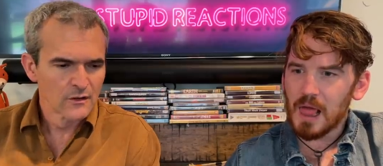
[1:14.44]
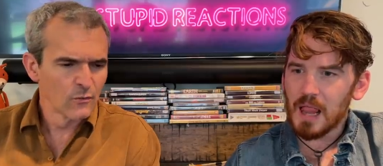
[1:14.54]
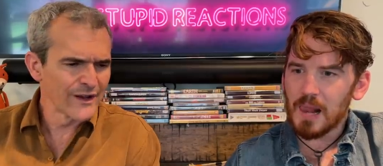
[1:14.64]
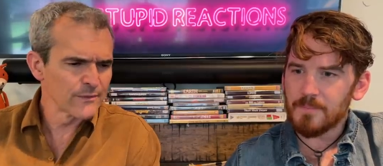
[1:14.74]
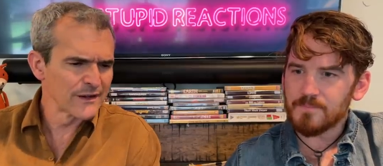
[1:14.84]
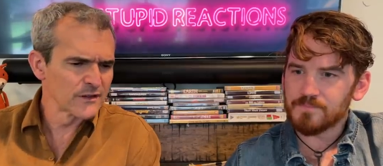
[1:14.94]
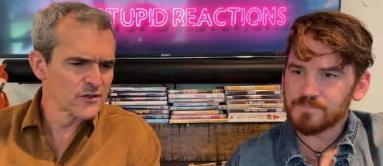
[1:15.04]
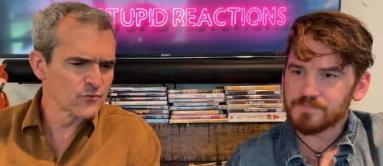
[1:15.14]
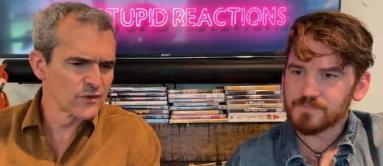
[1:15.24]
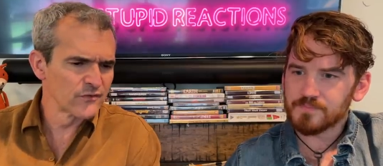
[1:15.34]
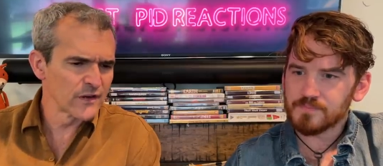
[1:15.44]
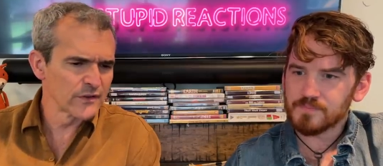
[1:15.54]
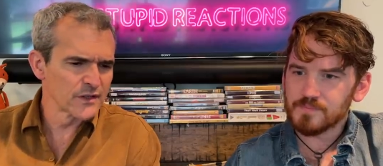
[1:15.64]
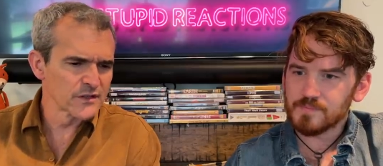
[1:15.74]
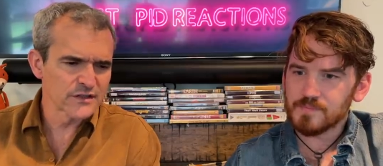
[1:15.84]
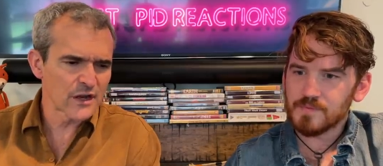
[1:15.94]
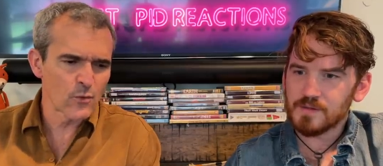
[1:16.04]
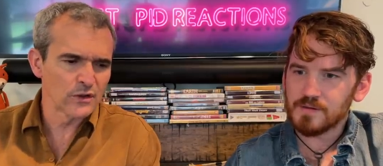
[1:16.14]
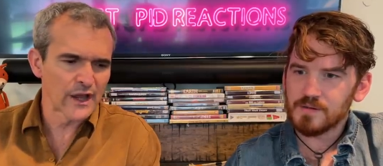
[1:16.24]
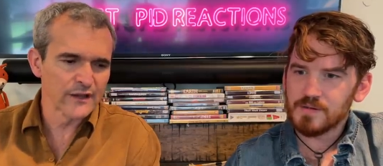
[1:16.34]
Speaker 1: Wait a minute. Is Ranveer in this? Because I
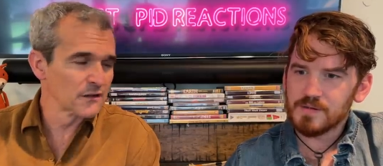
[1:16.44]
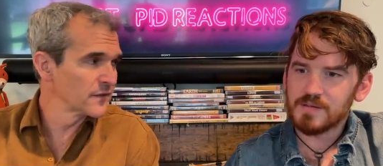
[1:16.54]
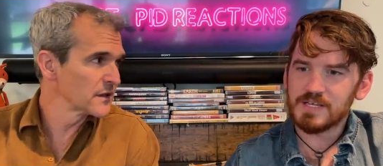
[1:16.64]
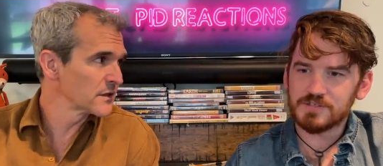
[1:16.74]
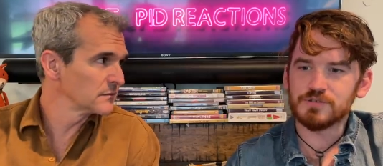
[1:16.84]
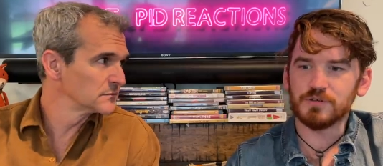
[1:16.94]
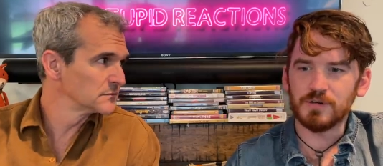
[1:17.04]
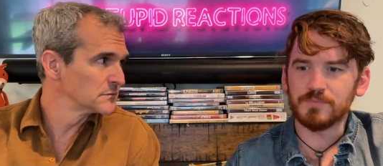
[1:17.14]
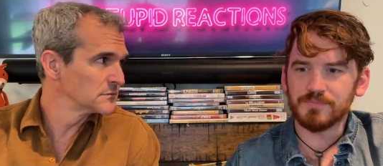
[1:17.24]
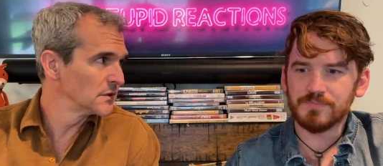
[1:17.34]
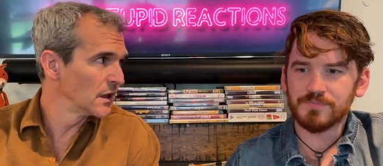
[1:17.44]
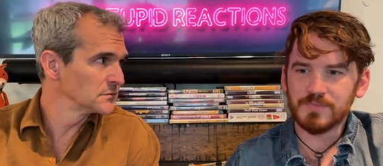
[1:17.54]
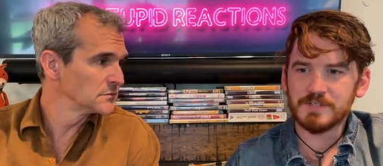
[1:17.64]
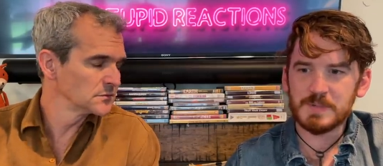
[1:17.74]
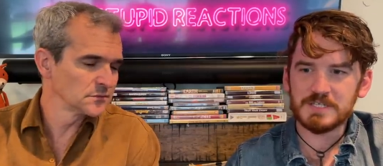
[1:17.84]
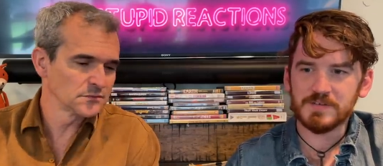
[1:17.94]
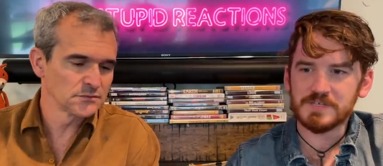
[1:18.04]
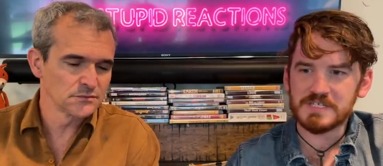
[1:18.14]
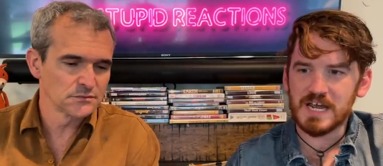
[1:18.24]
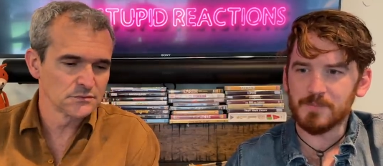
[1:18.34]
won't like it if
Speaker 2: he. That's isn't. True. Yeah. Especially if
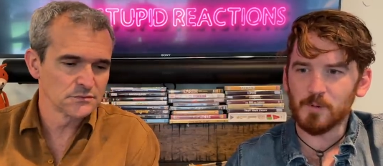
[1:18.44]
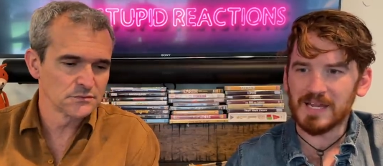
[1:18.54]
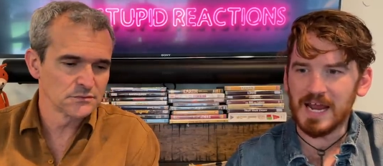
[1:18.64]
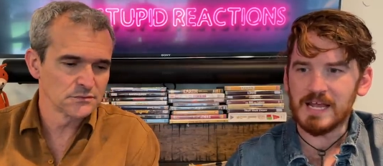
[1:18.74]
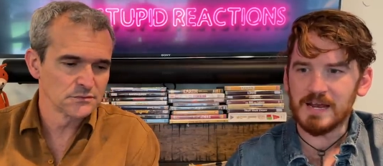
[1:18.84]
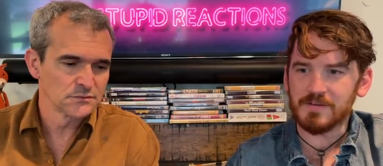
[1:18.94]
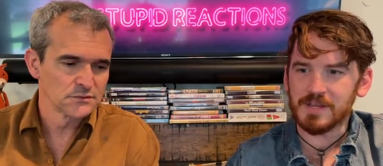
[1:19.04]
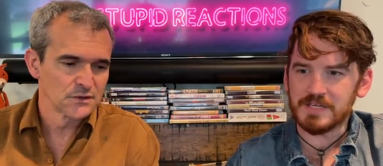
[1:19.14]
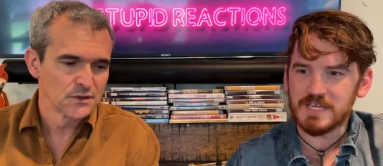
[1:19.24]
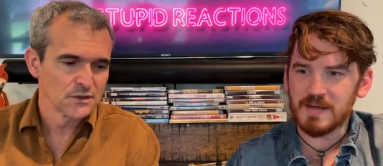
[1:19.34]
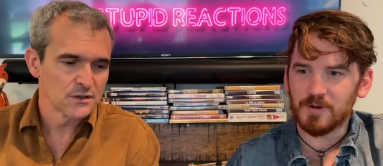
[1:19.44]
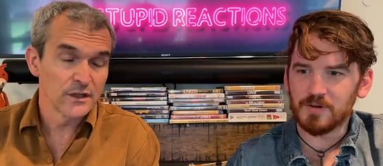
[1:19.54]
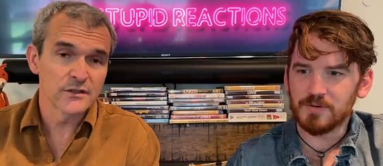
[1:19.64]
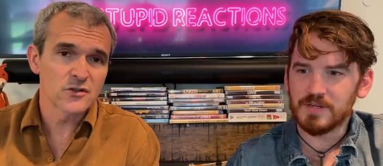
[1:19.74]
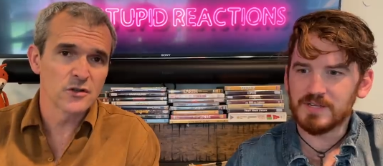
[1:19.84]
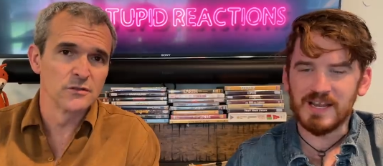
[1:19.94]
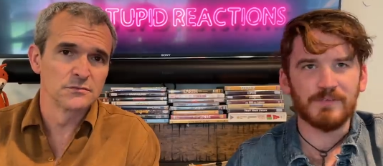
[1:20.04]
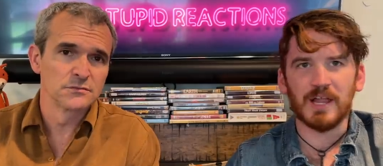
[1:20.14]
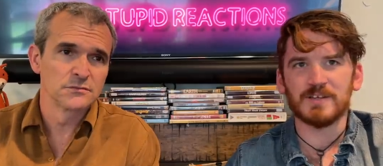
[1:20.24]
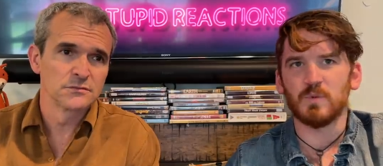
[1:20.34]
it's Tamil. We'd hate everything Tamil. It's true. Never
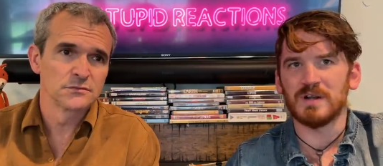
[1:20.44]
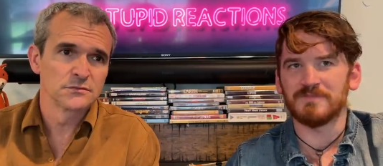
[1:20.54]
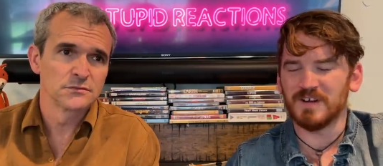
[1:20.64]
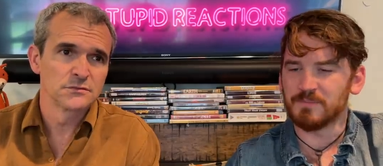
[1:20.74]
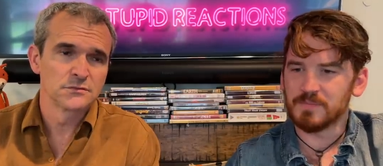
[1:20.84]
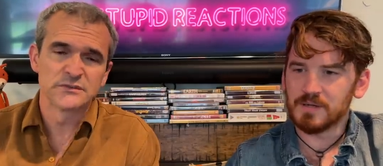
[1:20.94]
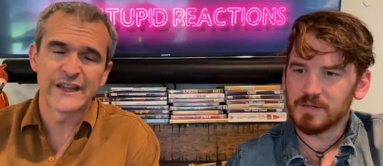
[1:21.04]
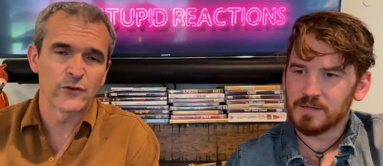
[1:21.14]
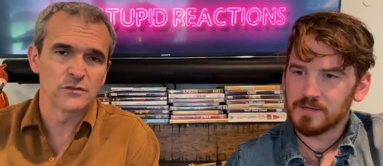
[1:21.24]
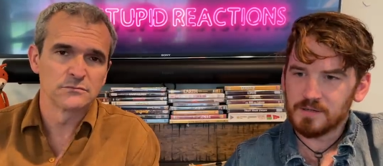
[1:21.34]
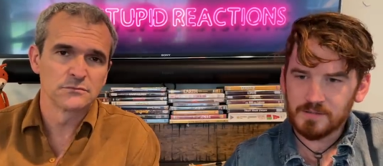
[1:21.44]
liked one film. Never.